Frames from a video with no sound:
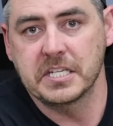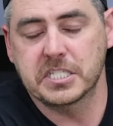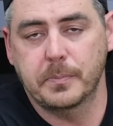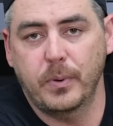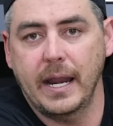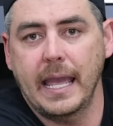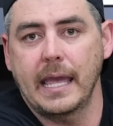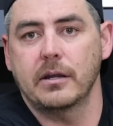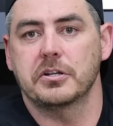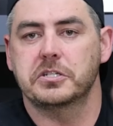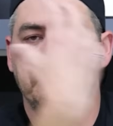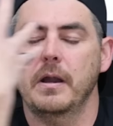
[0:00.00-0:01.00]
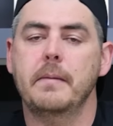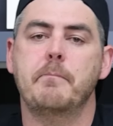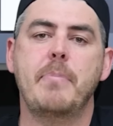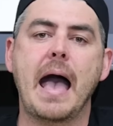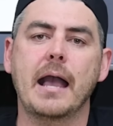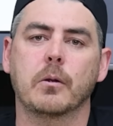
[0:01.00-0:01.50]
spray, and it'll spray
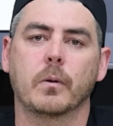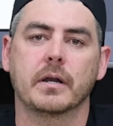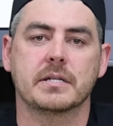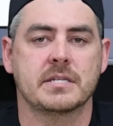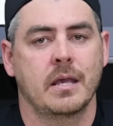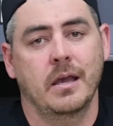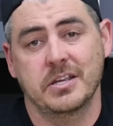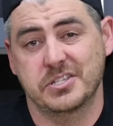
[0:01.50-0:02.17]
backwards.